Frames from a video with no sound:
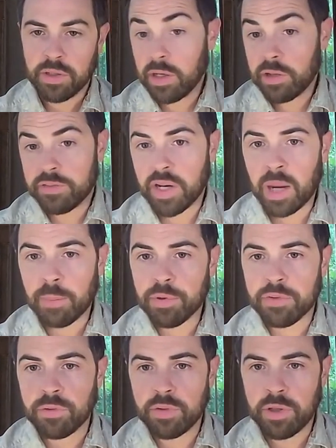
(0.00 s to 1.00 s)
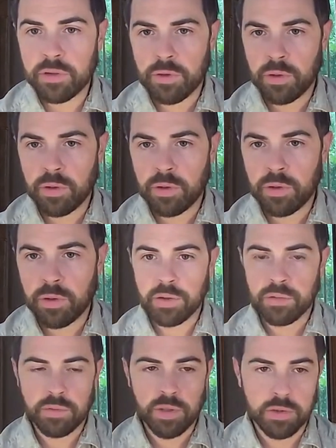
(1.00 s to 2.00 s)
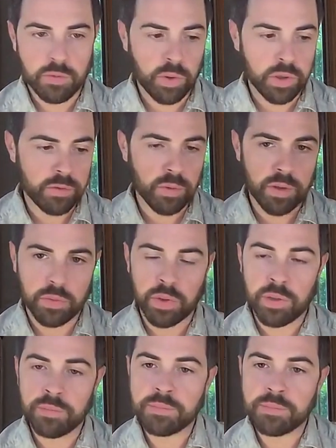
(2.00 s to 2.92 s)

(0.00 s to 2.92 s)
it's an opportunity too here in 2023.